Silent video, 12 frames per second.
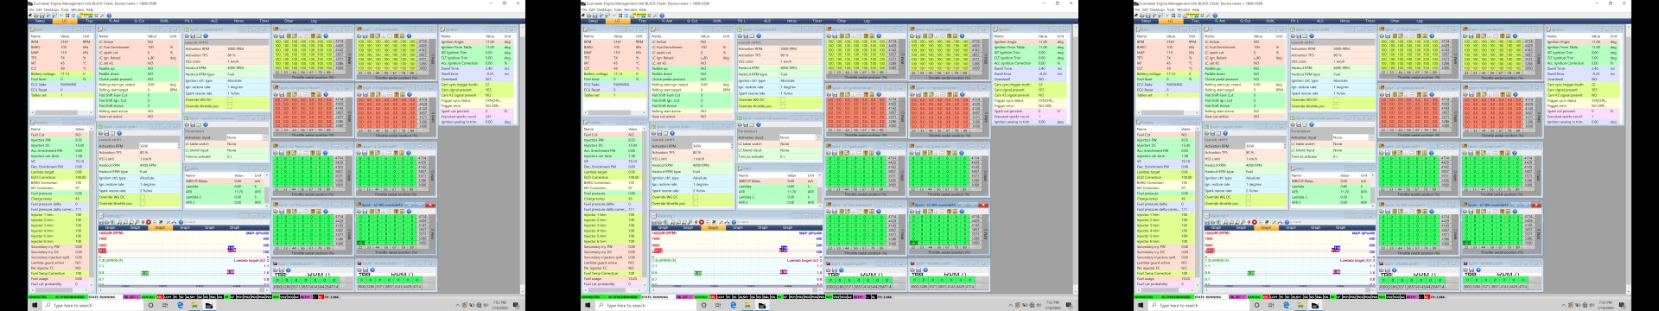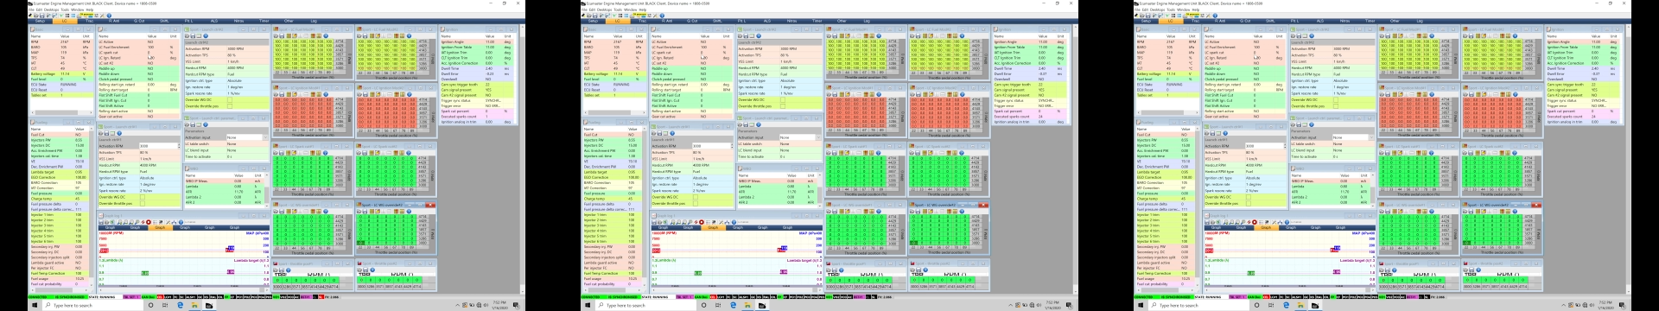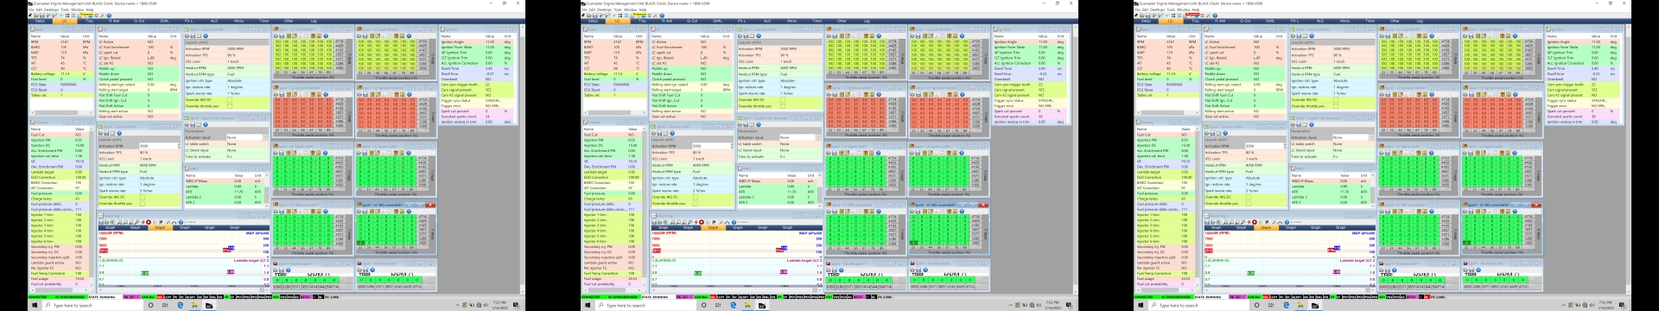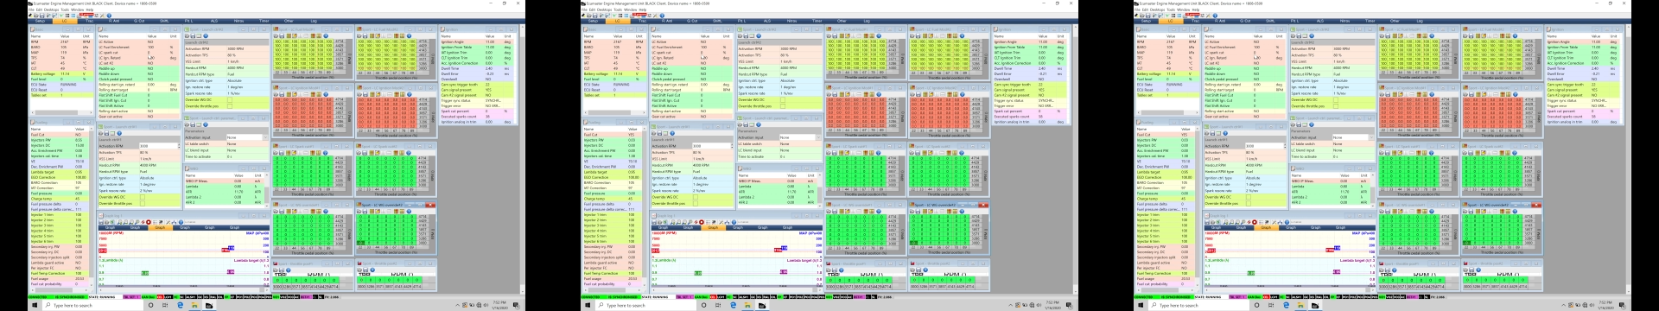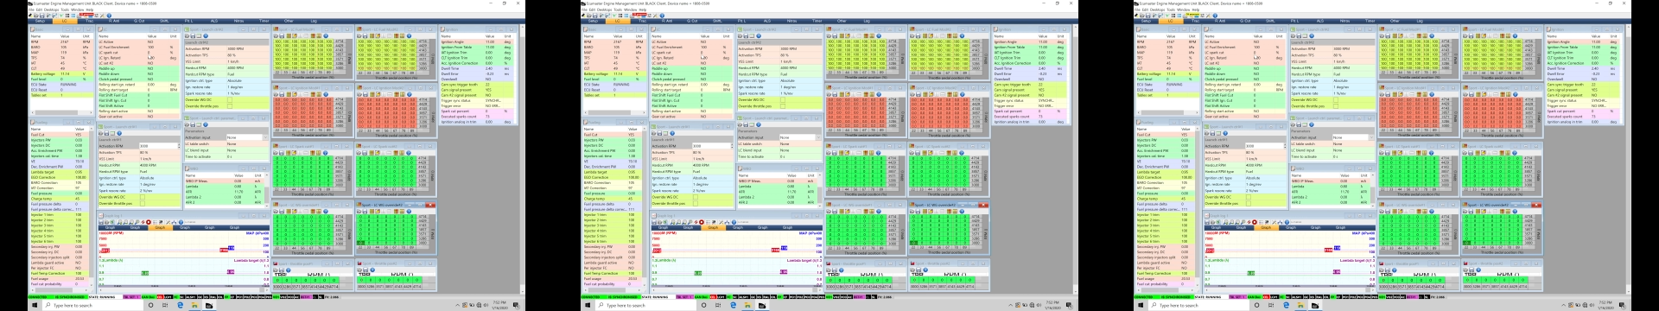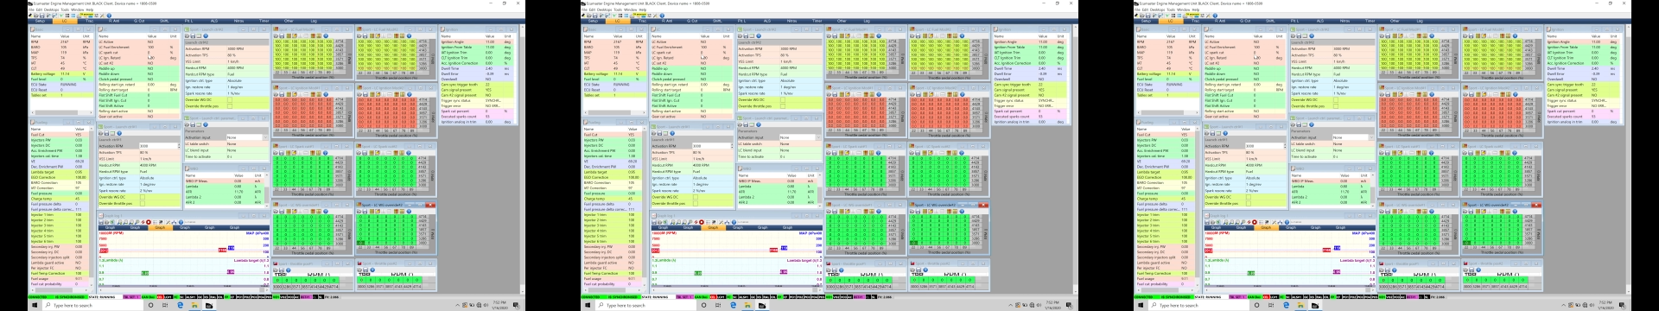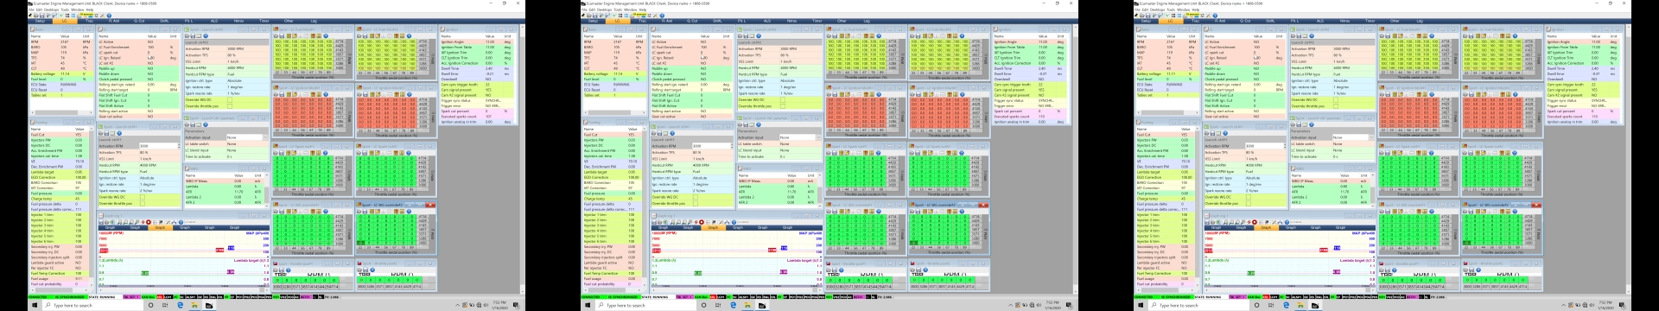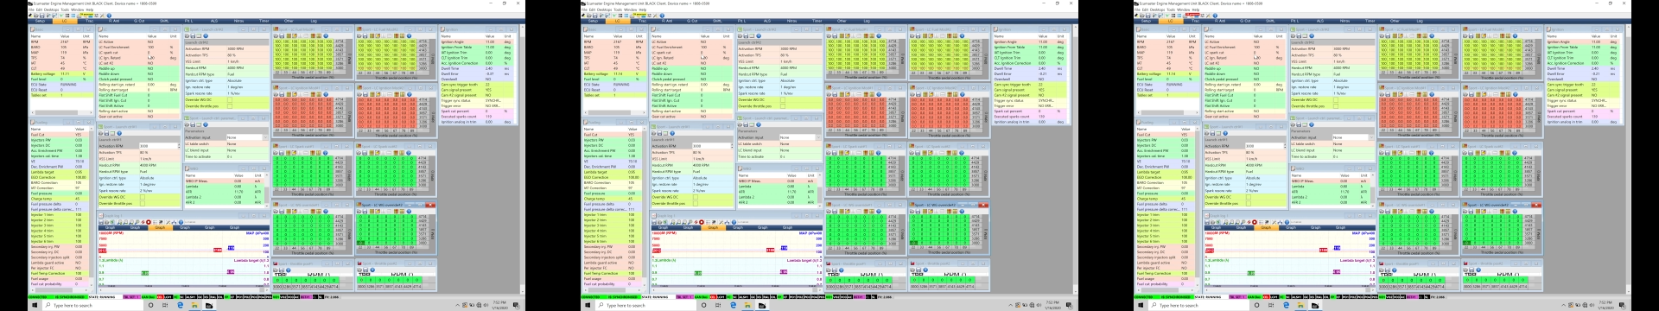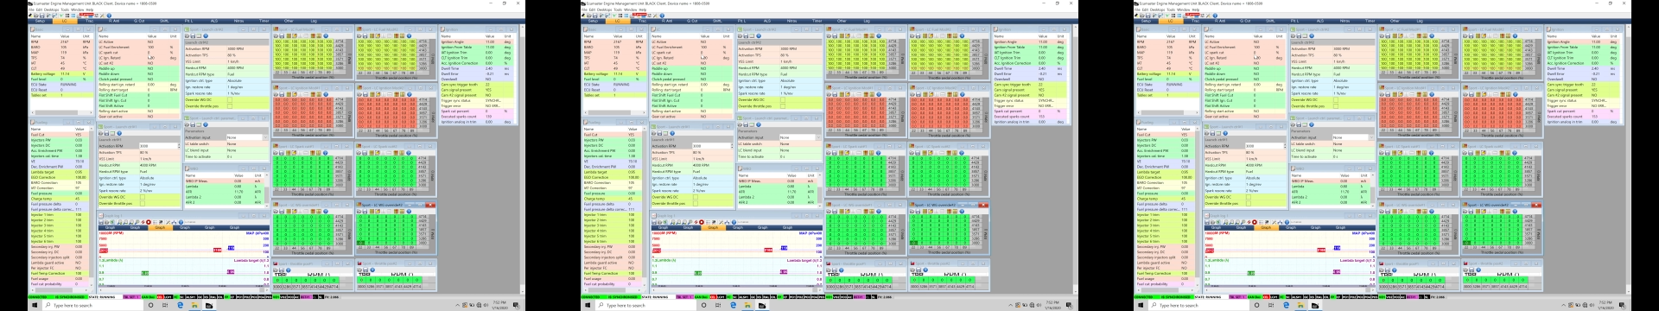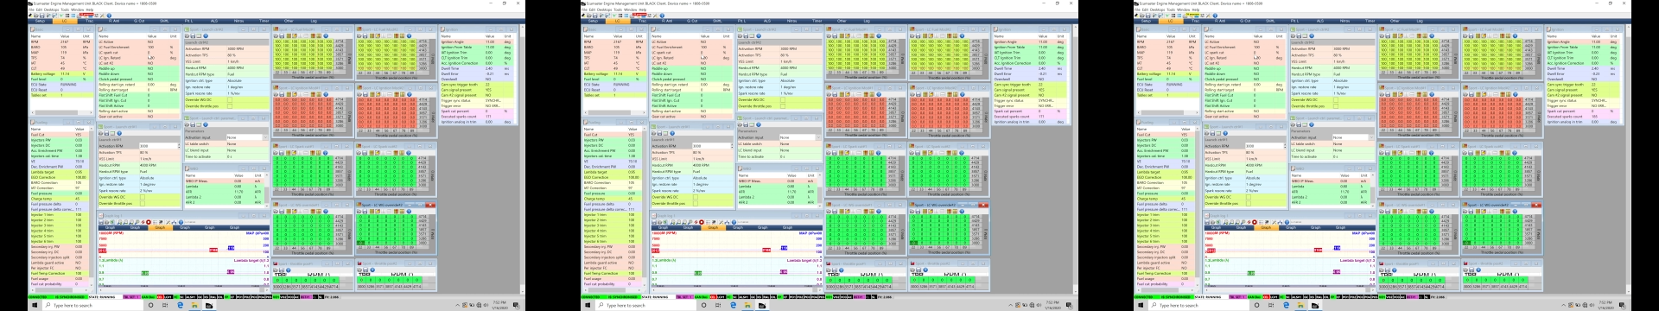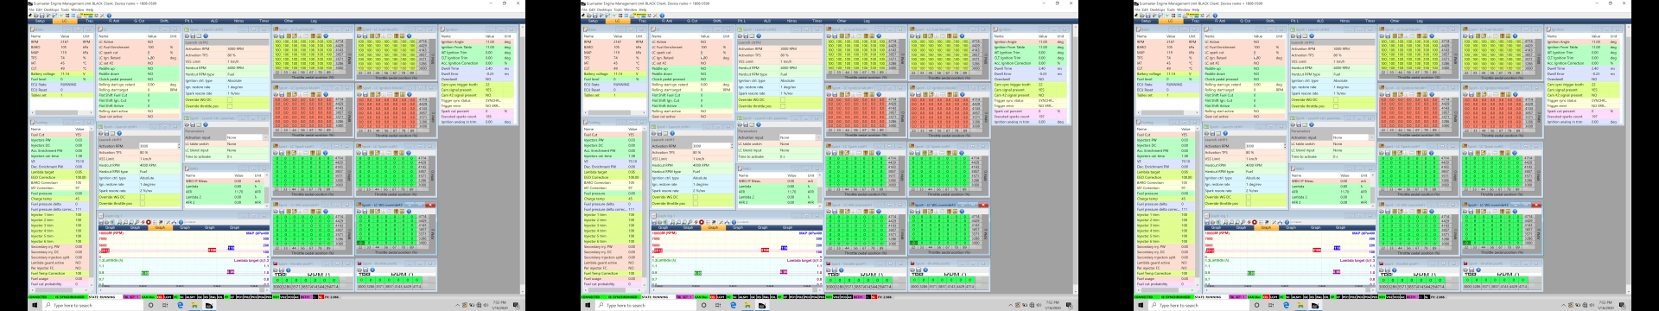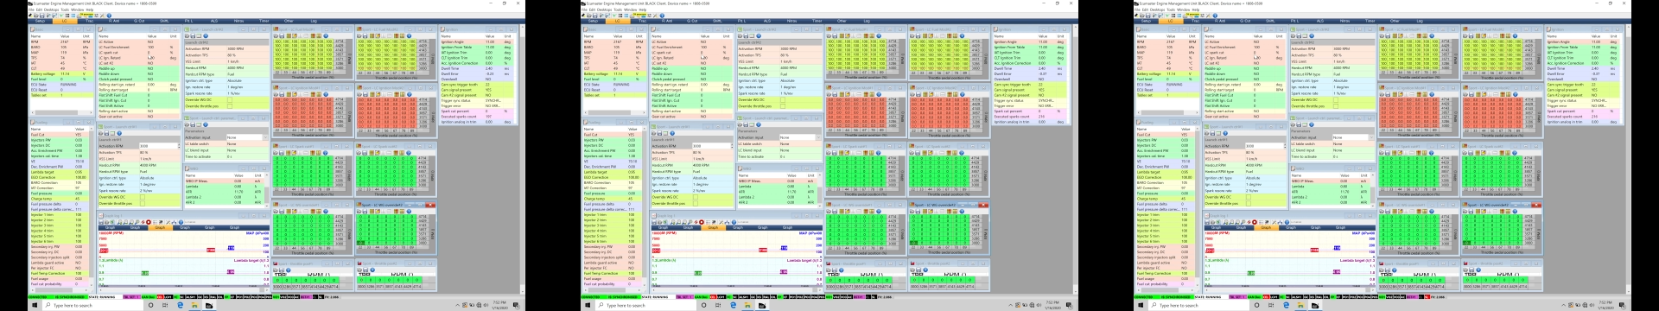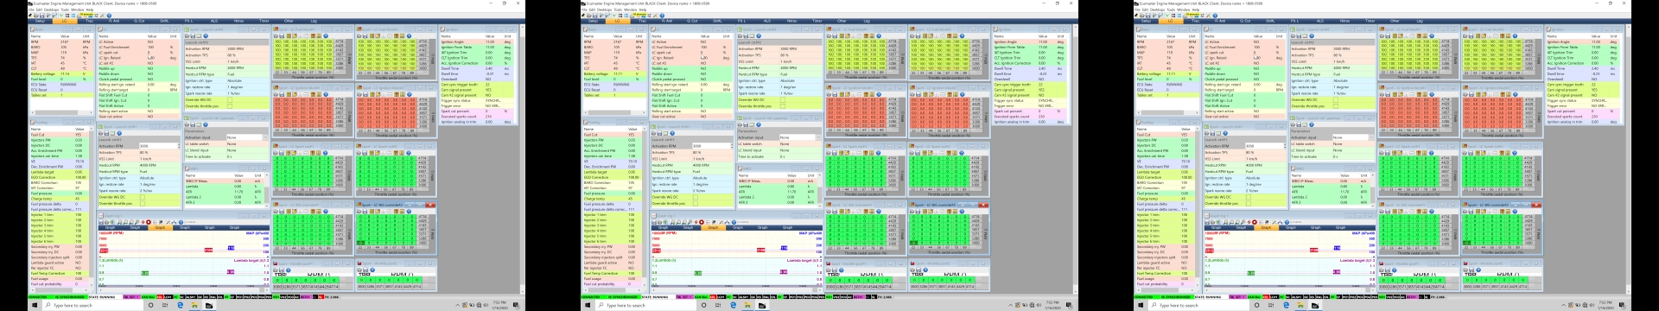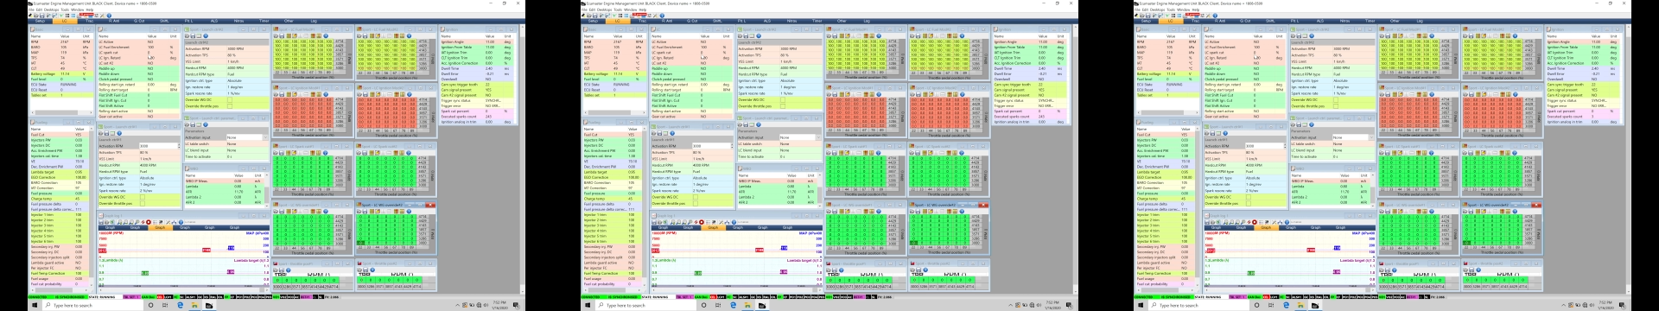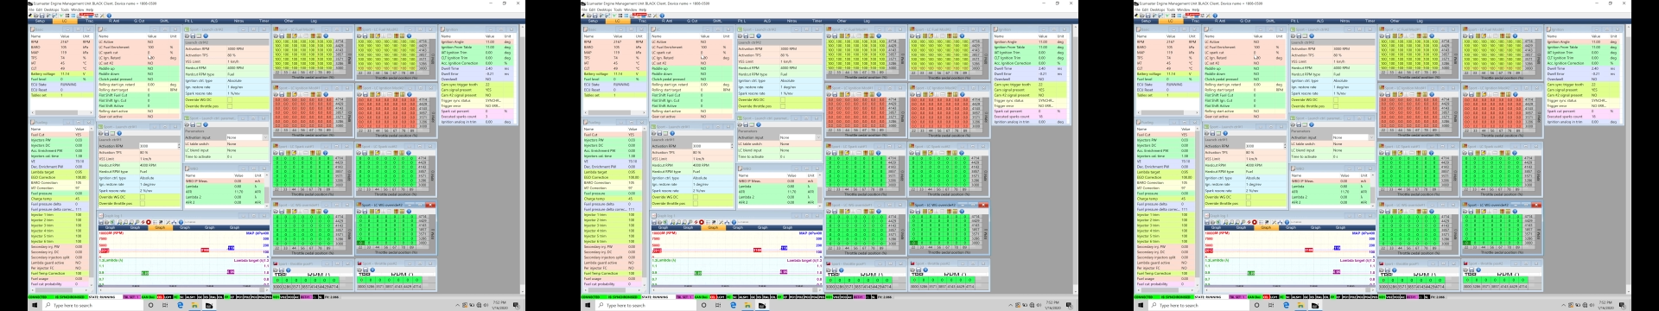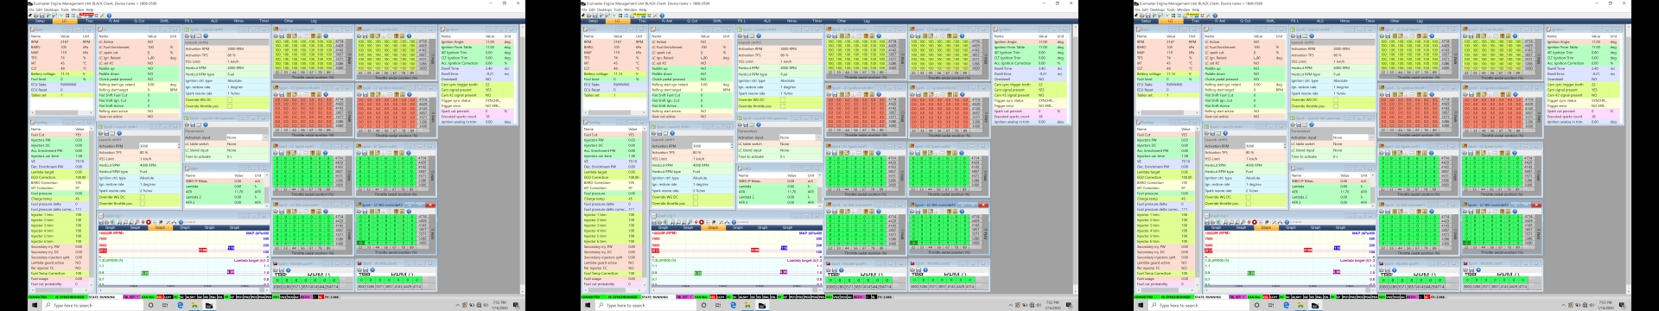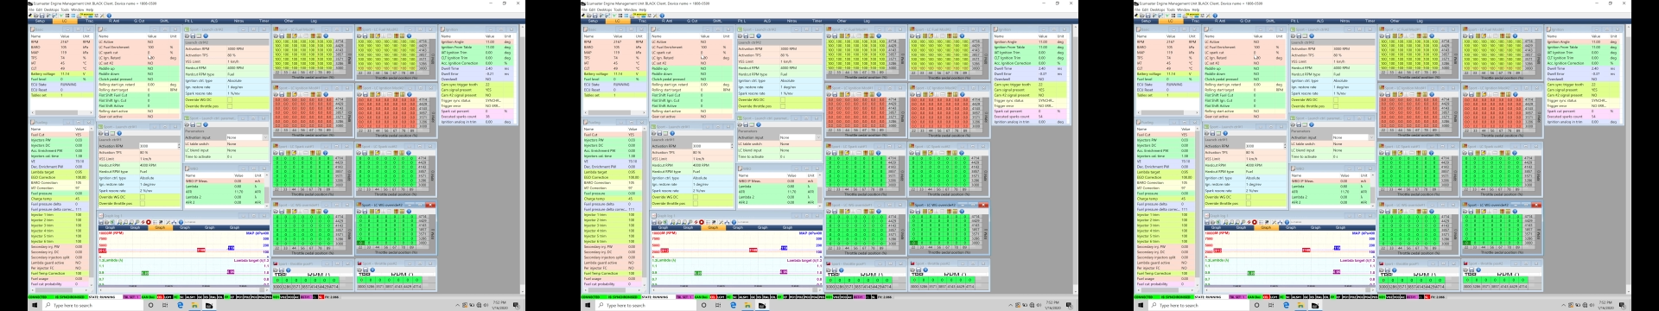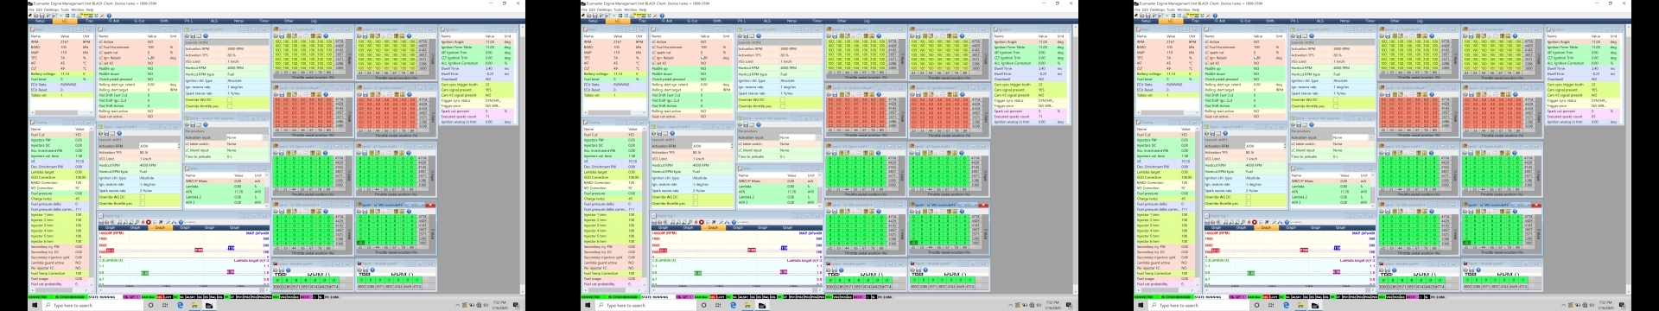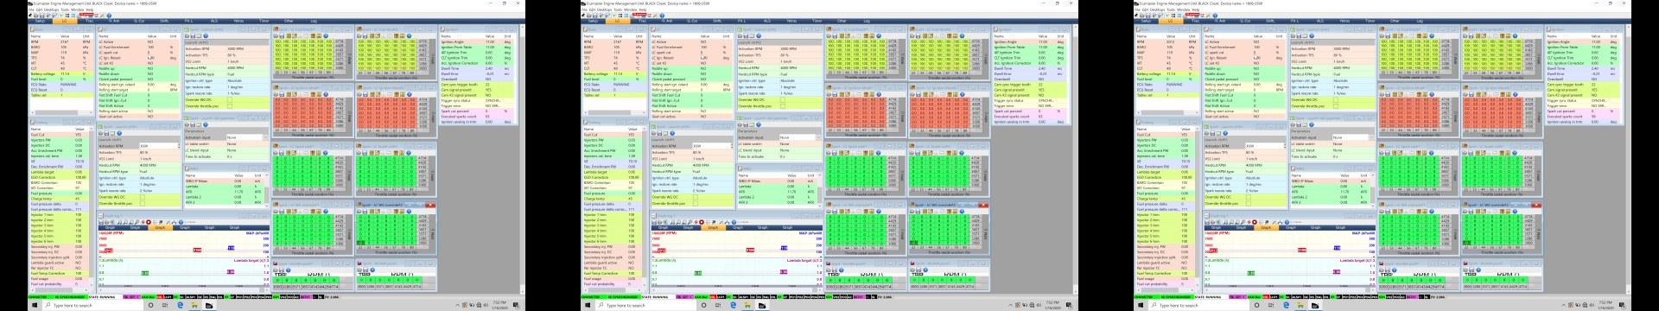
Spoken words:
Nobody's mouth can be seen.